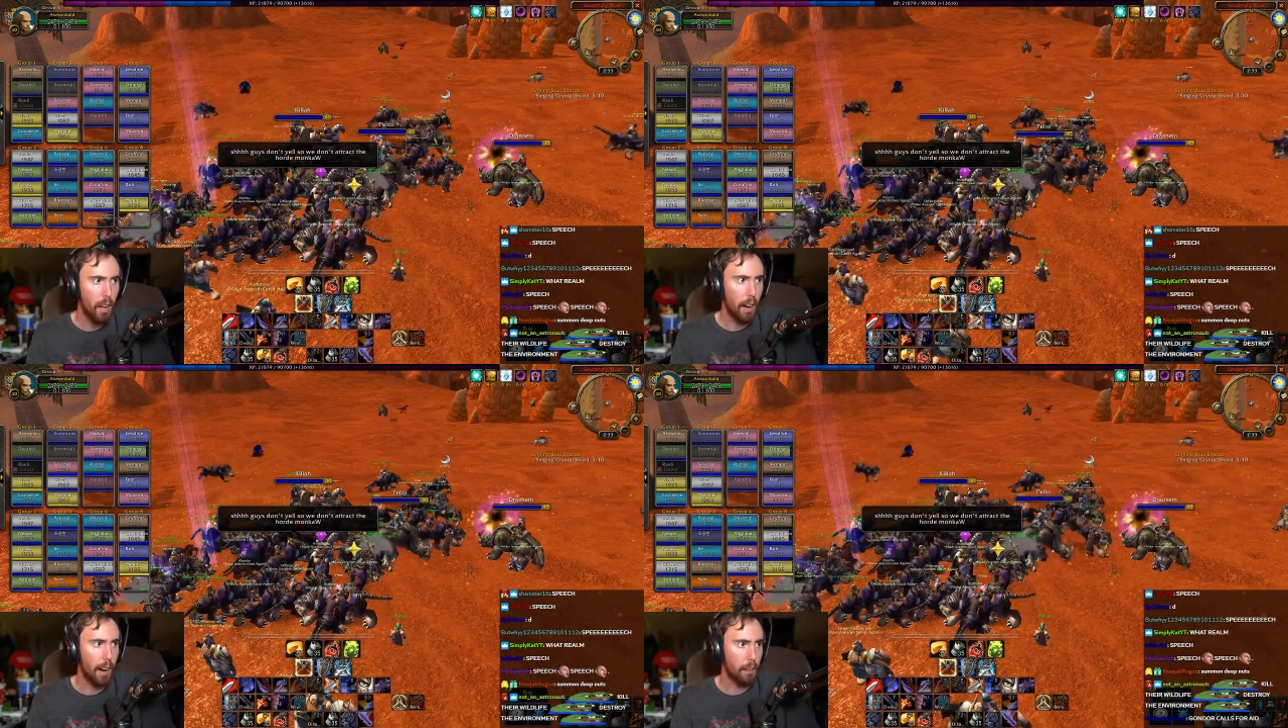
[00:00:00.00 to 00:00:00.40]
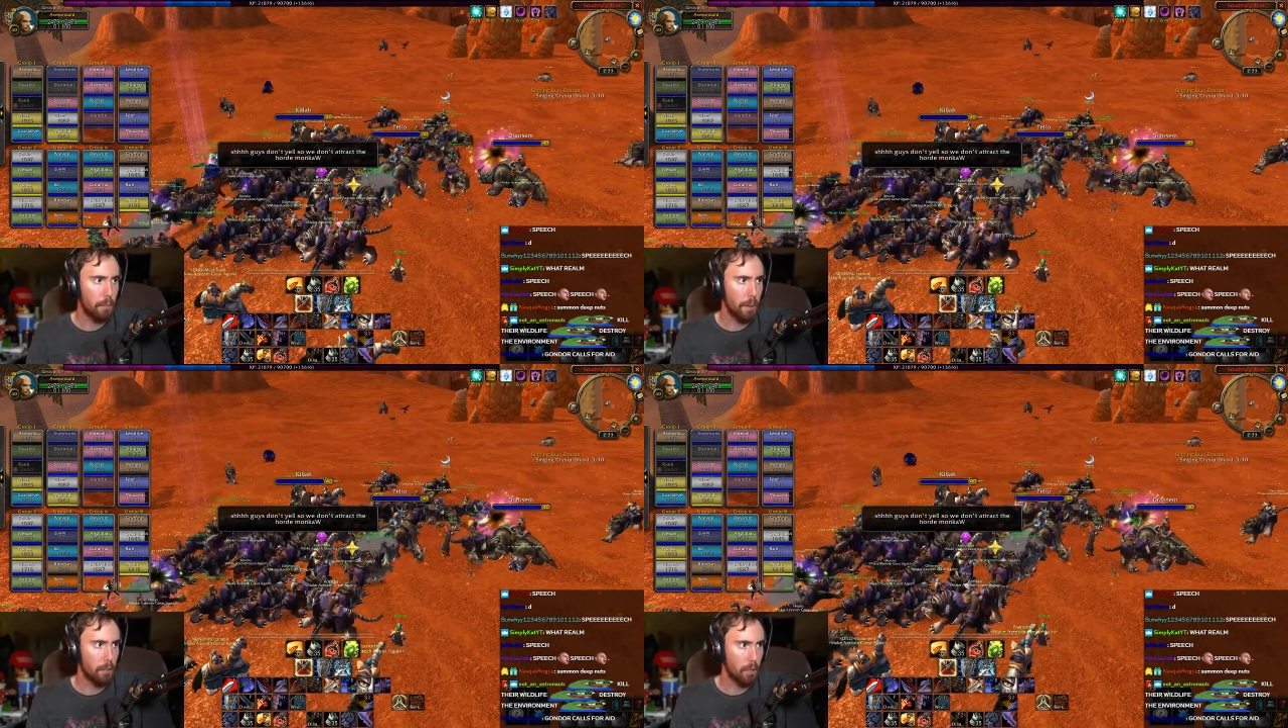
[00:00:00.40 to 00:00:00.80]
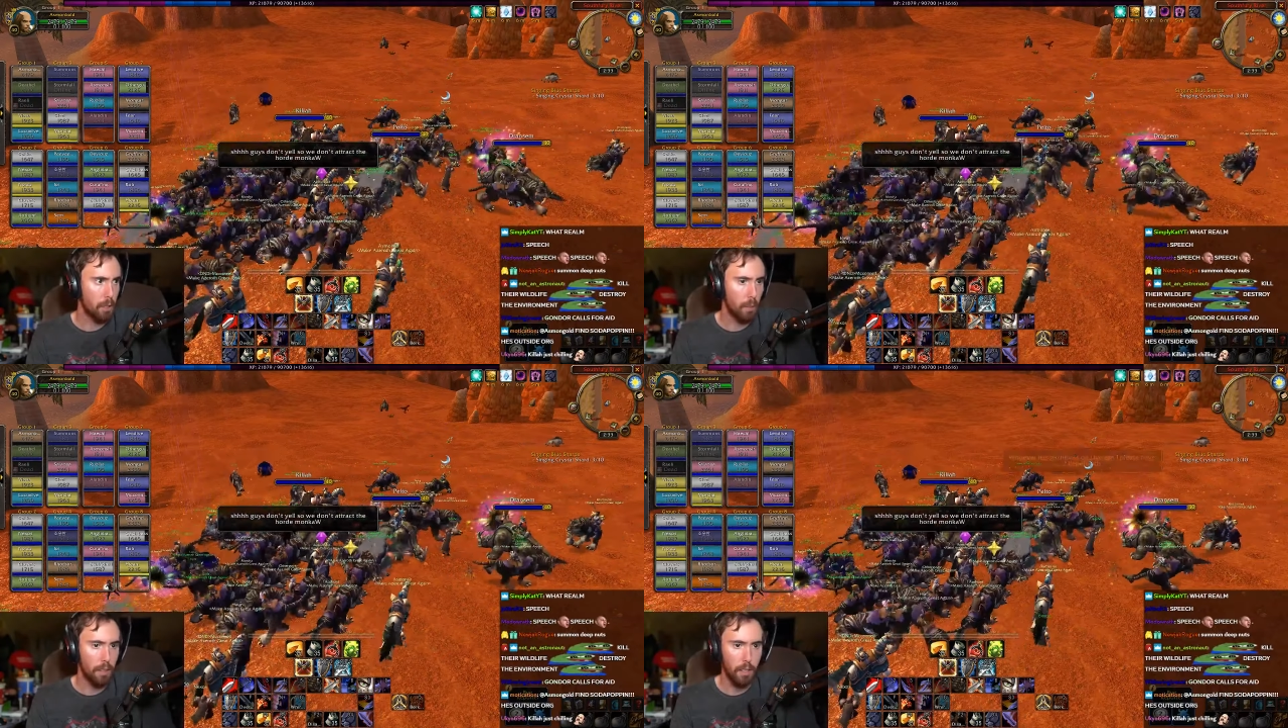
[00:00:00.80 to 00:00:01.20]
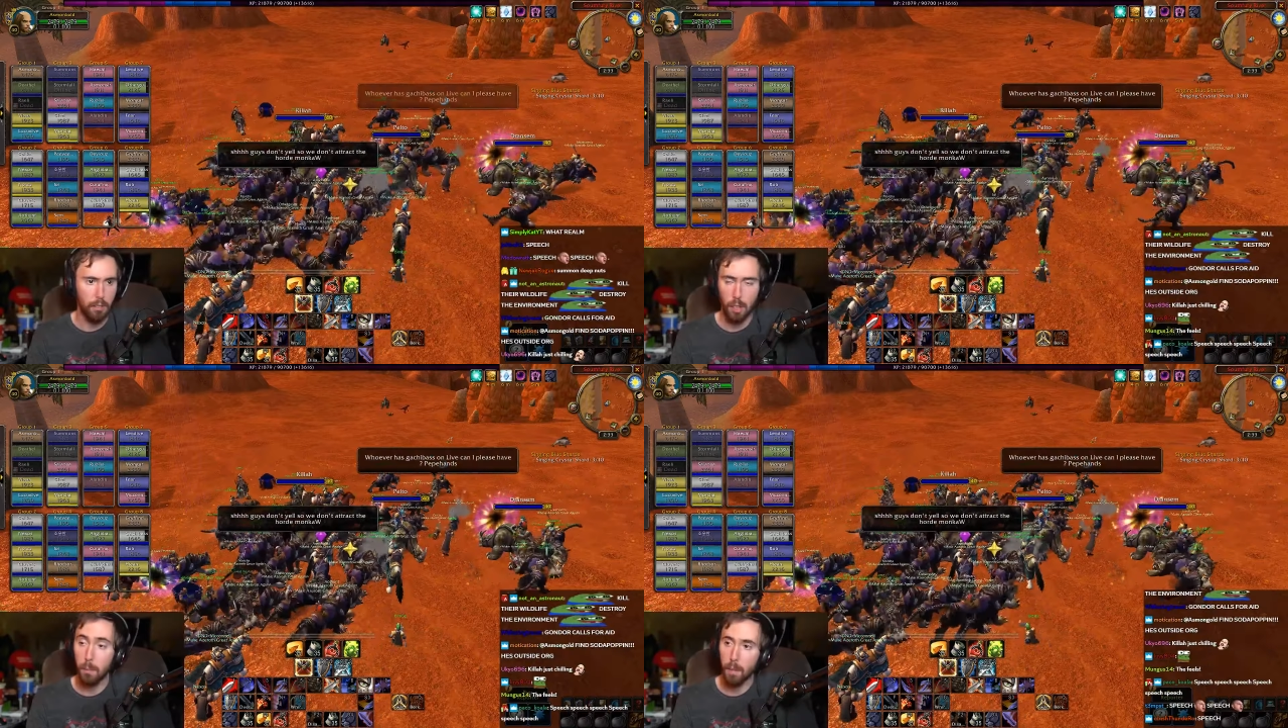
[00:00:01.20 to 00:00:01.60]
Uh, it's basically the way that it's
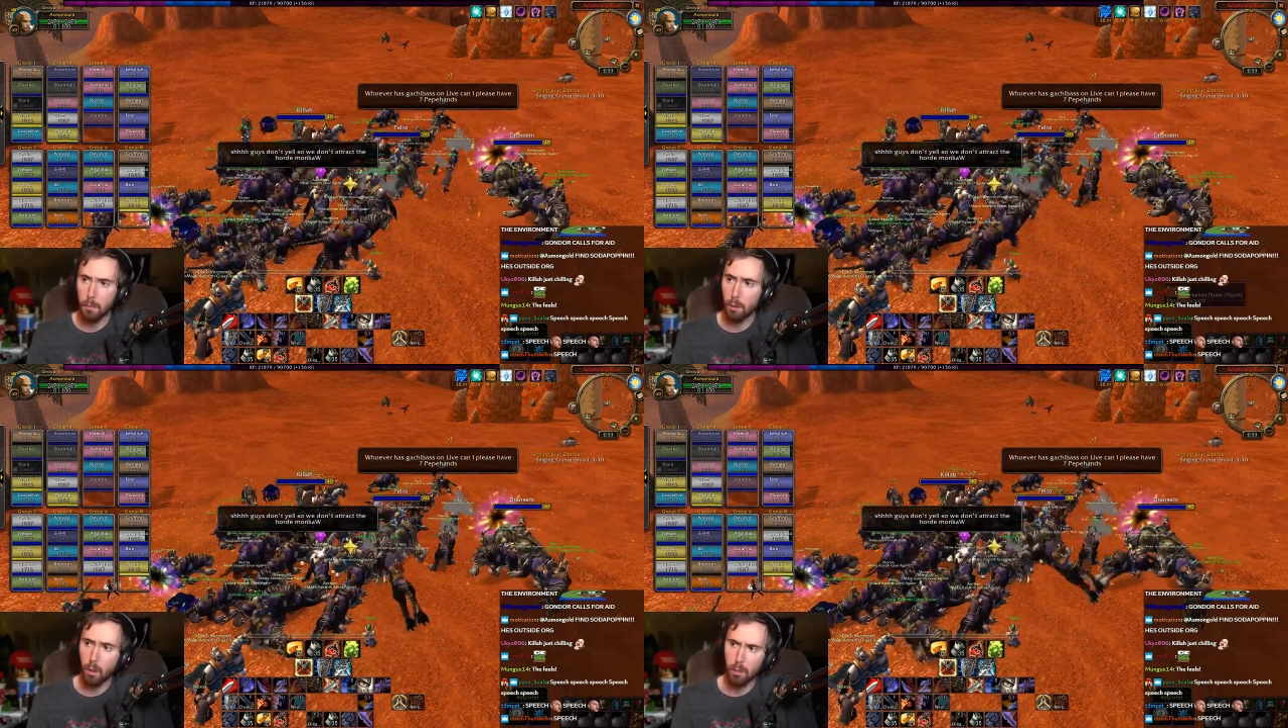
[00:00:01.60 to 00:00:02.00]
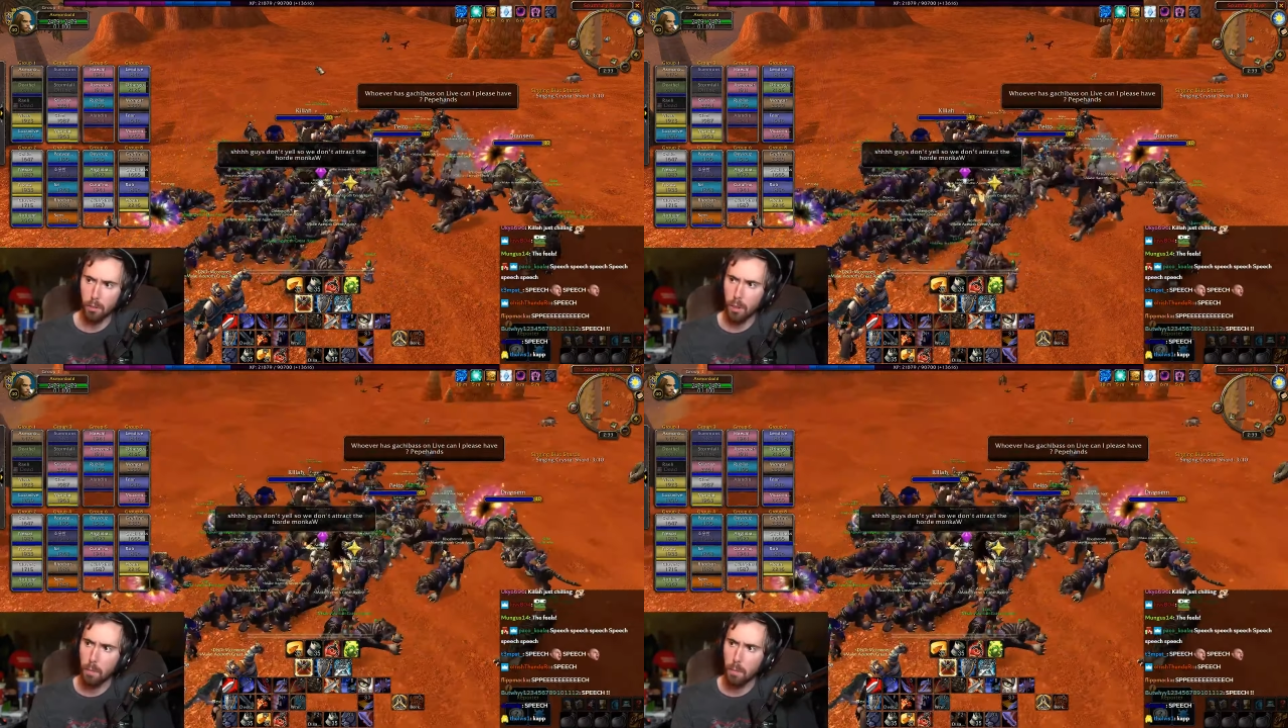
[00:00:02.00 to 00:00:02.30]
going to be, I'm sorry to say.